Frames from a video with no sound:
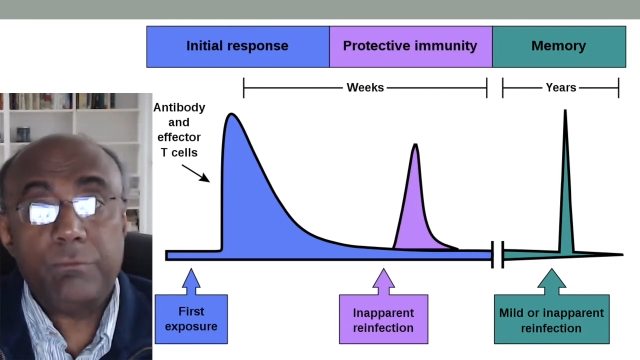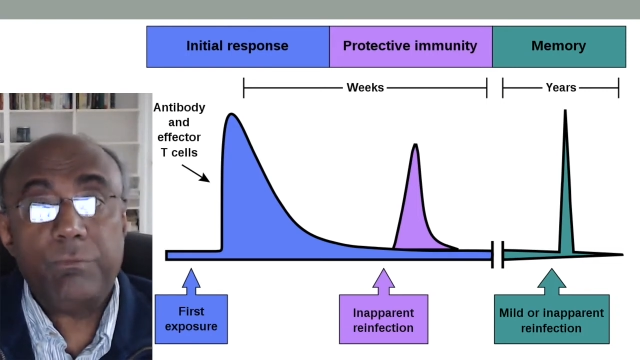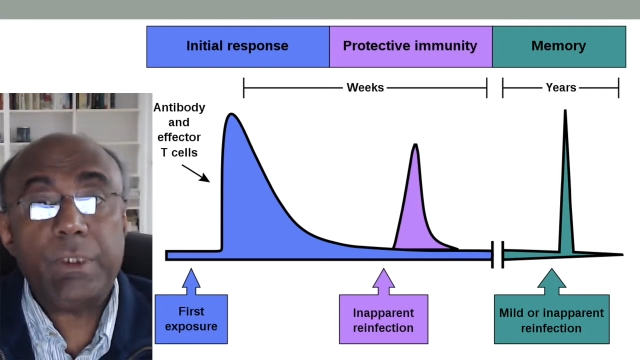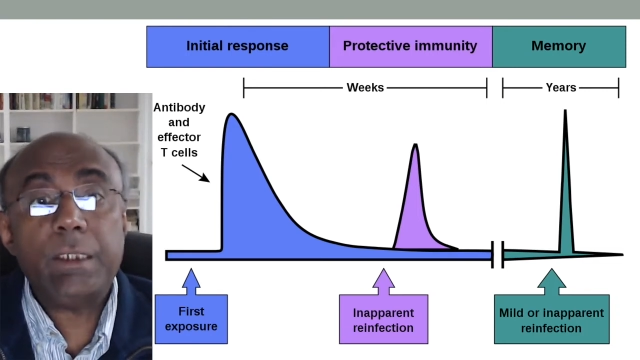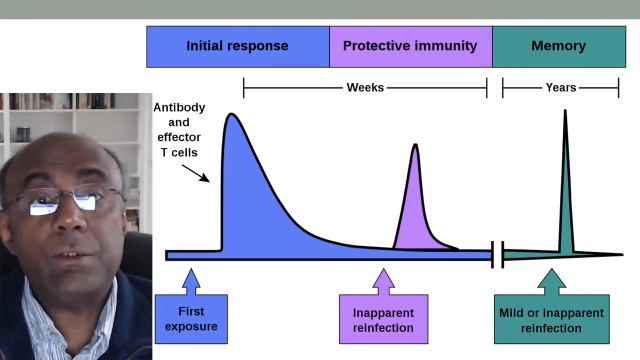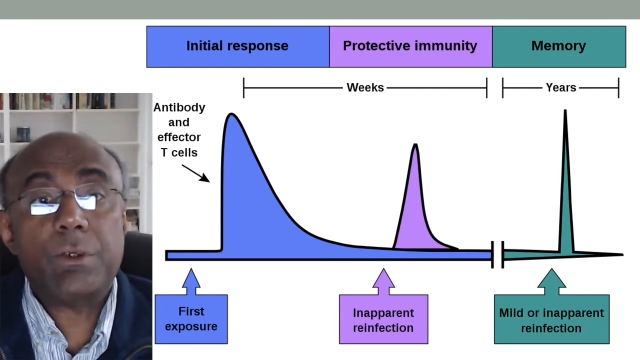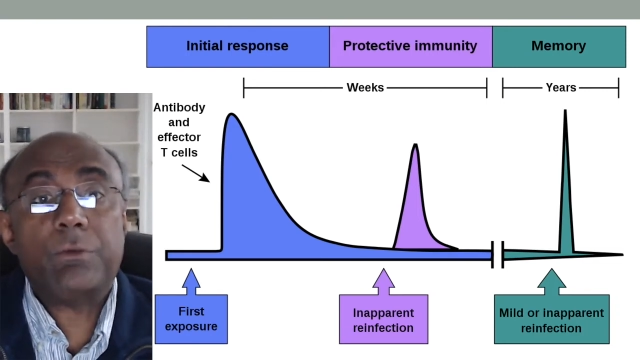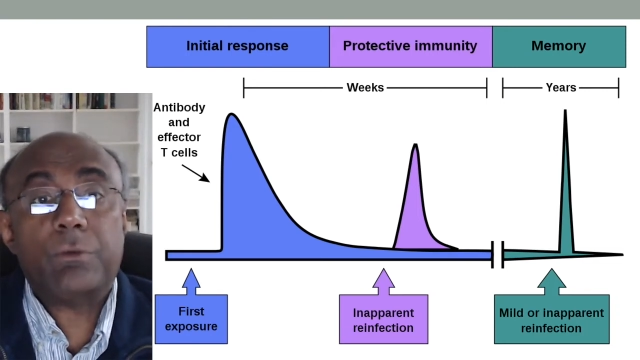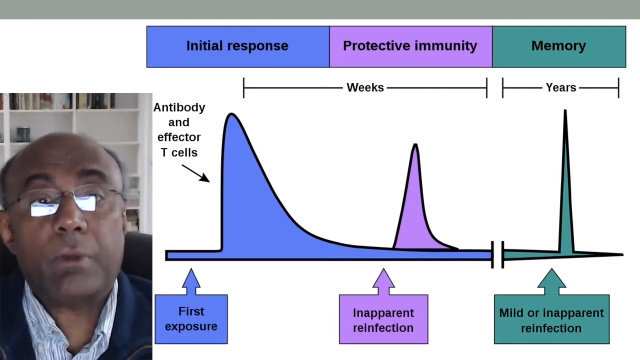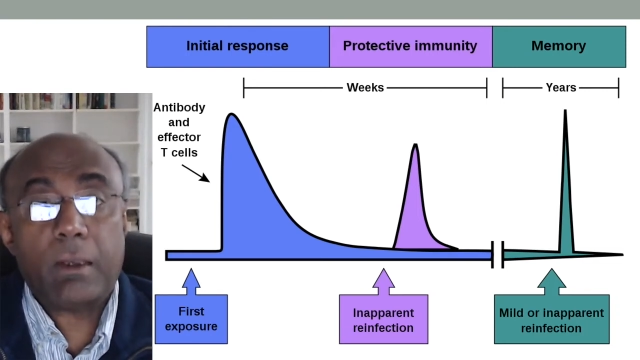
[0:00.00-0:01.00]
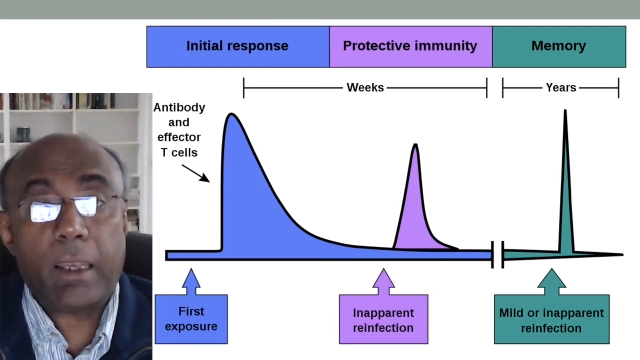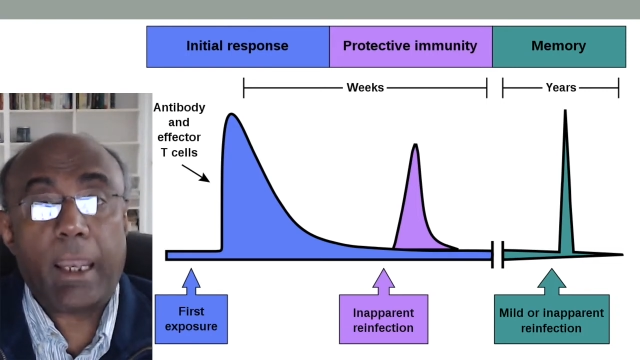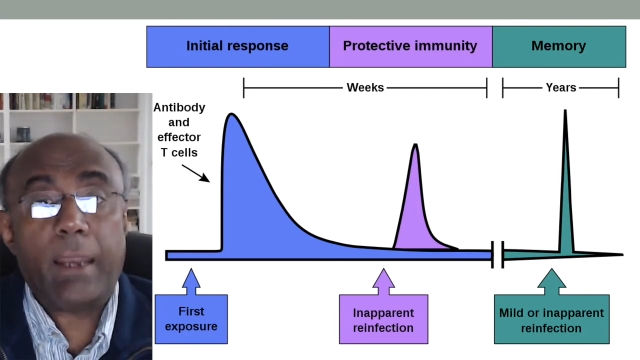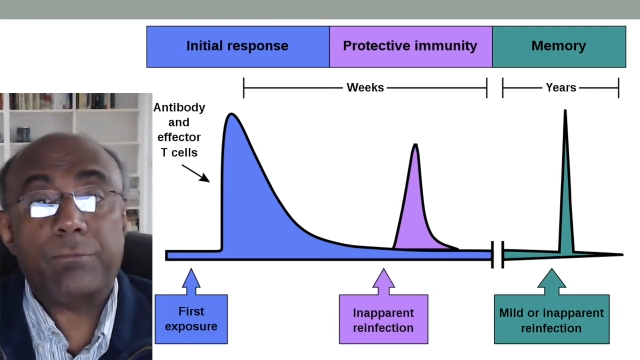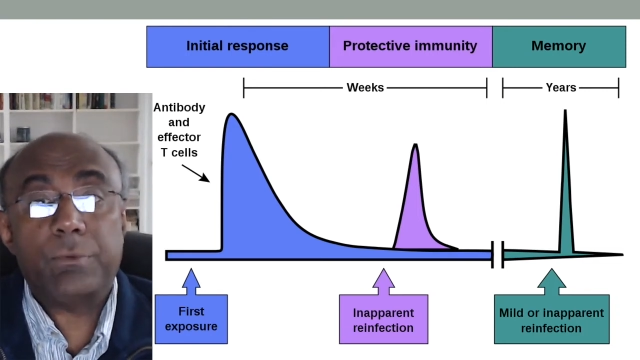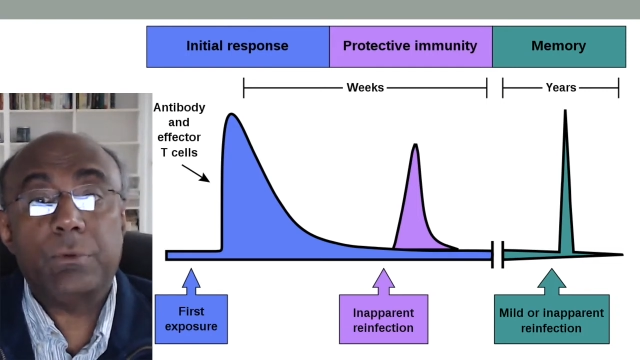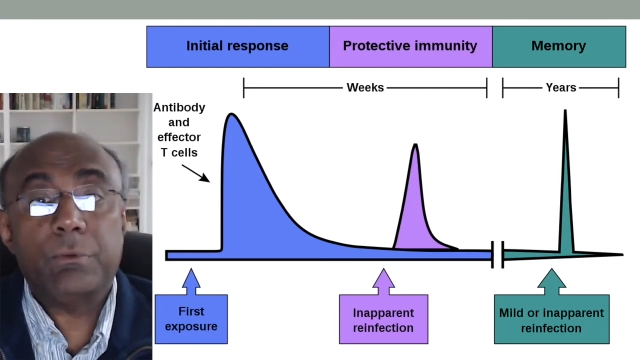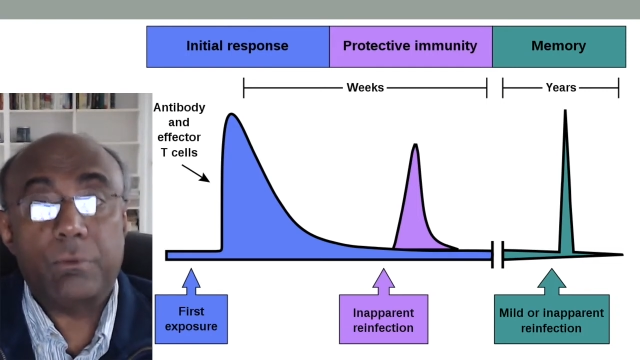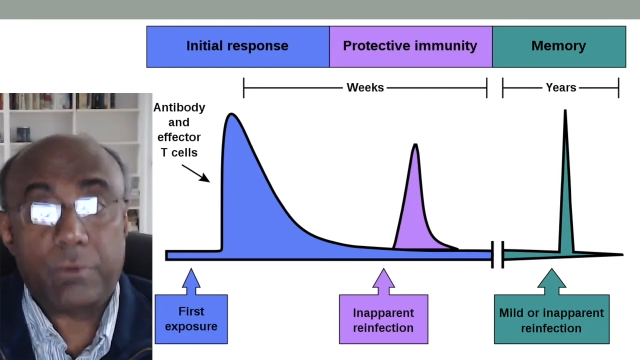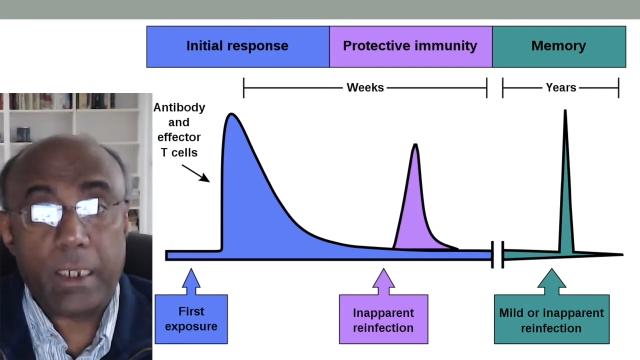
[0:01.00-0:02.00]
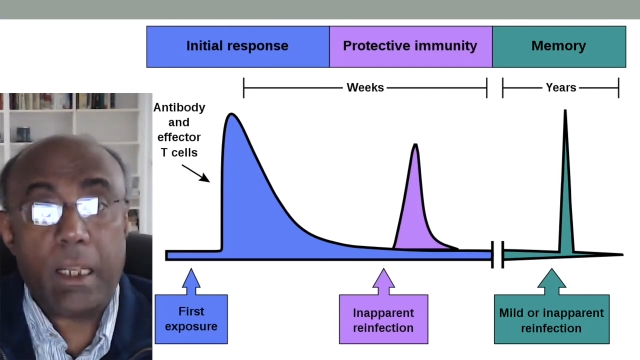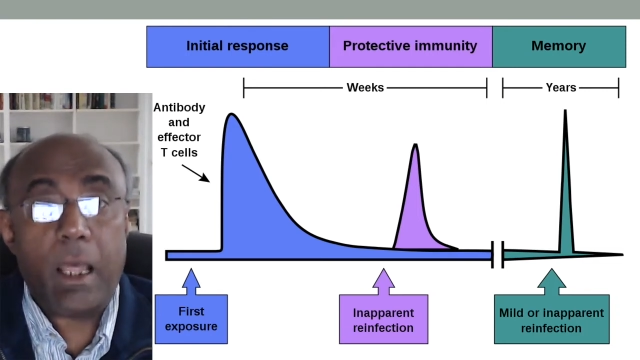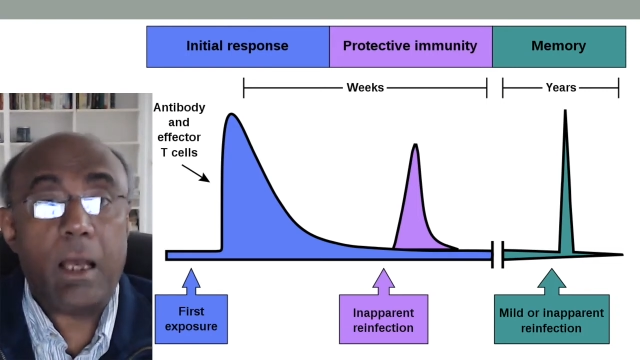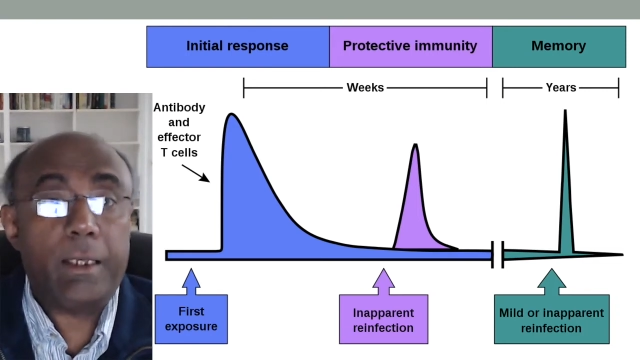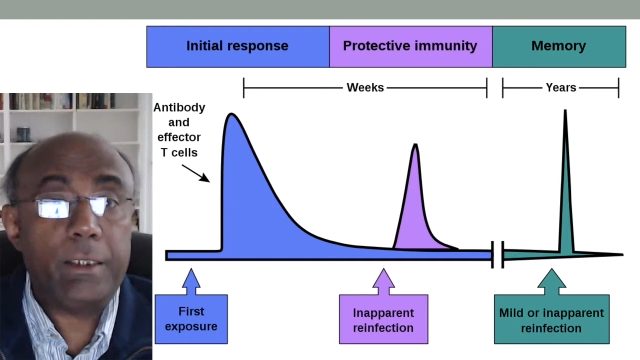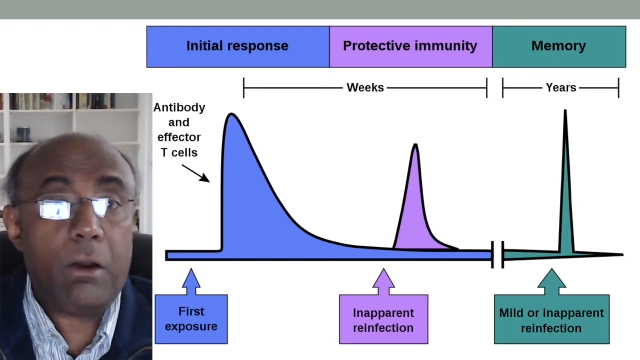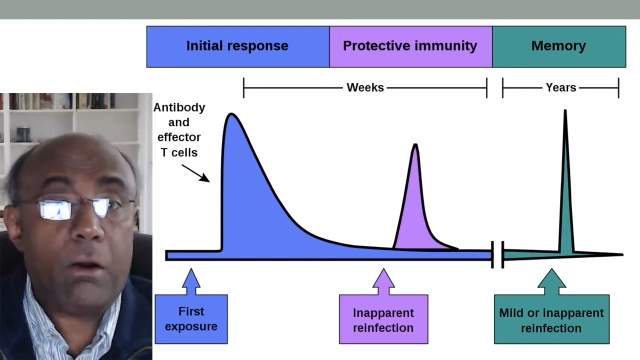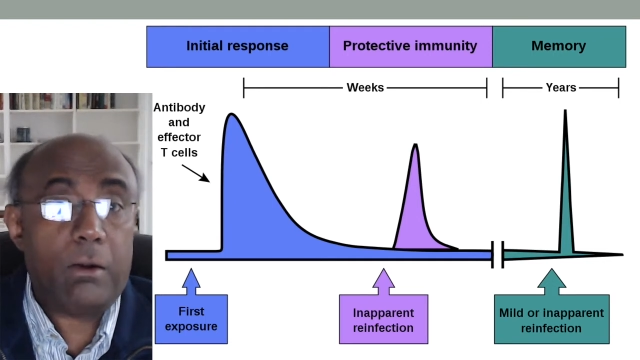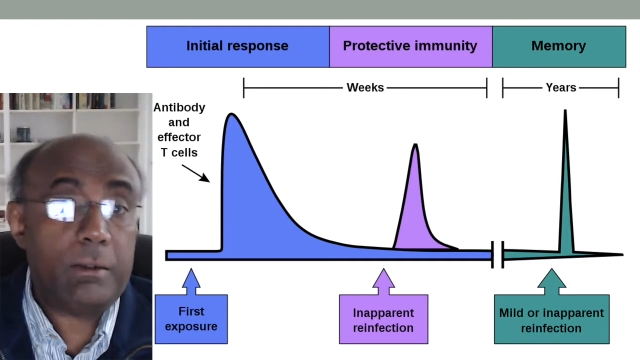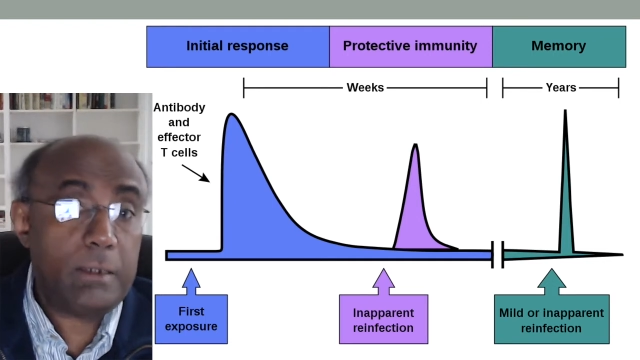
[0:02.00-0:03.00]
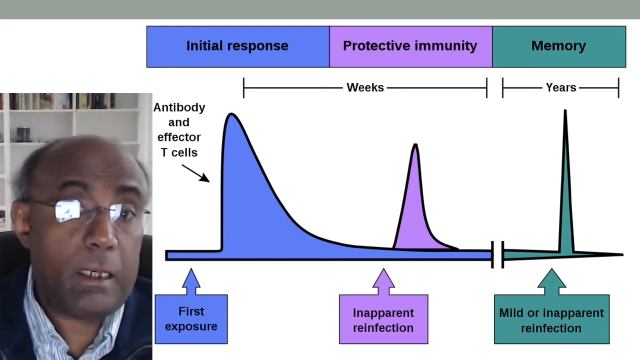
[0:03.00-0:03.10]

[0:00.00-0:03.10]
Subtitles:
We just have to rely on